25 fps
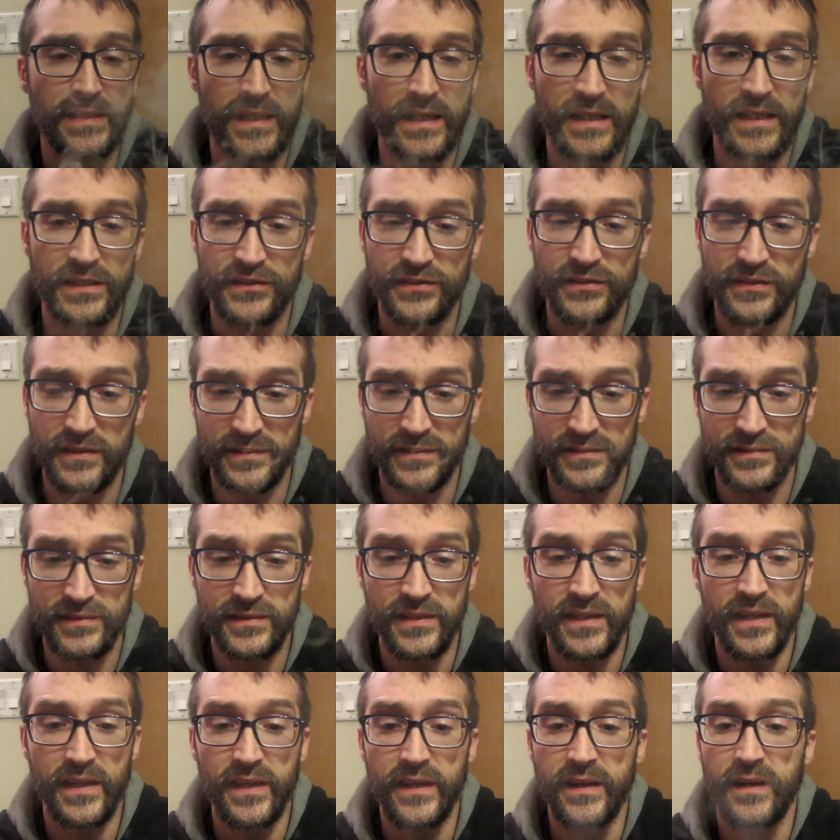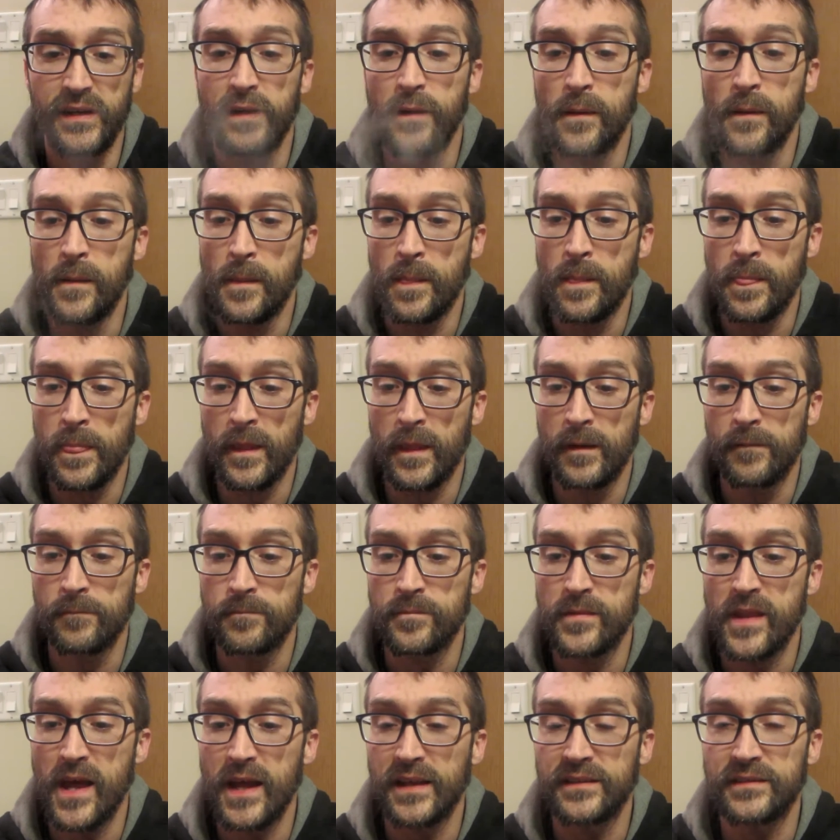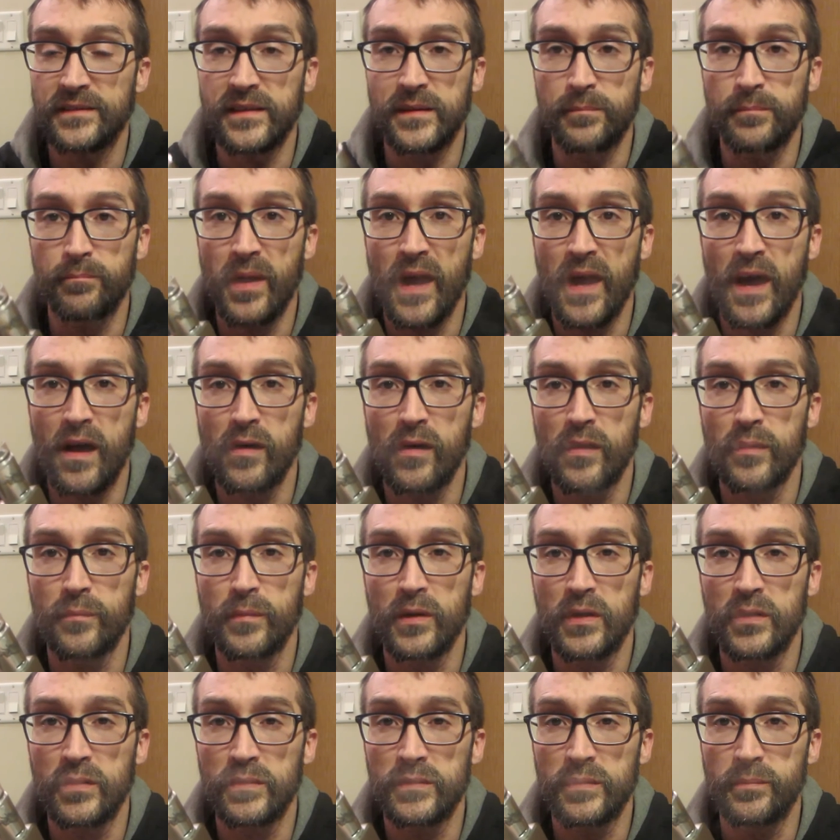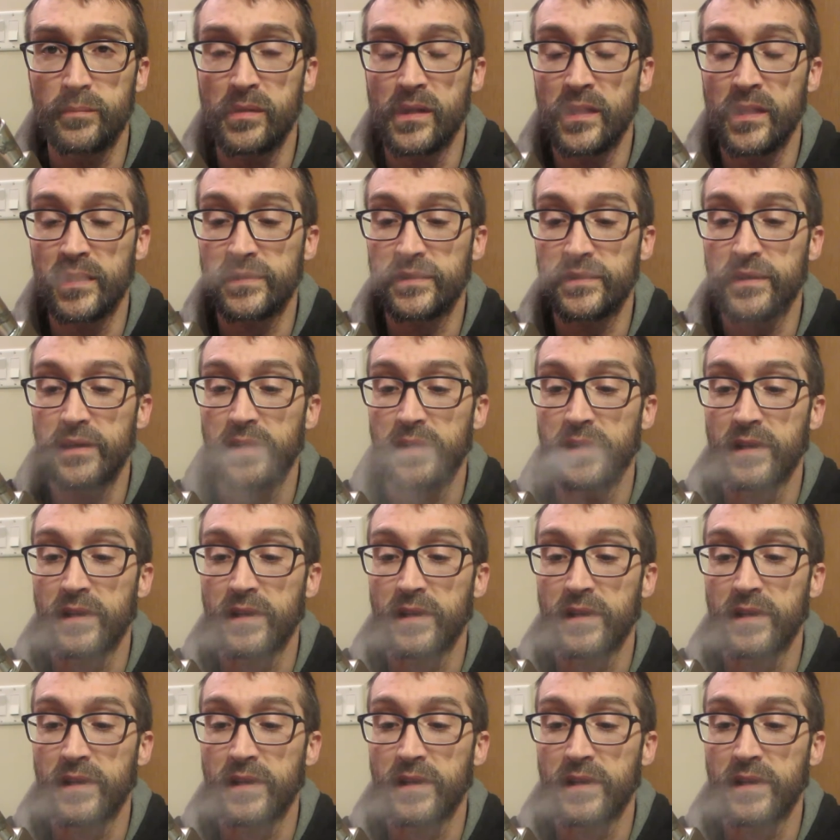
As you can see, that's in power mode, but